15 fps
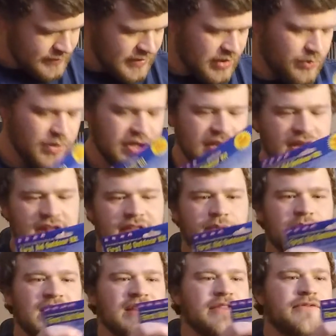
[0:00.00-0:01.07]
and whatnot. Then we
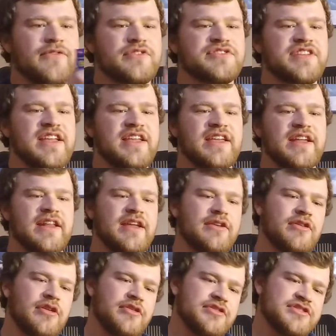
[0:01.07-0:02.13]
got the first aid kit here,
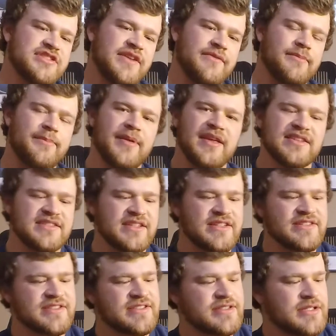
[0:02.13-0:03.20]
107
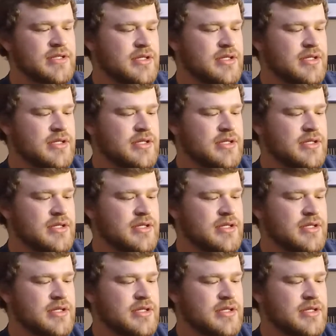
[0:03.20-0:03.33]
pieces.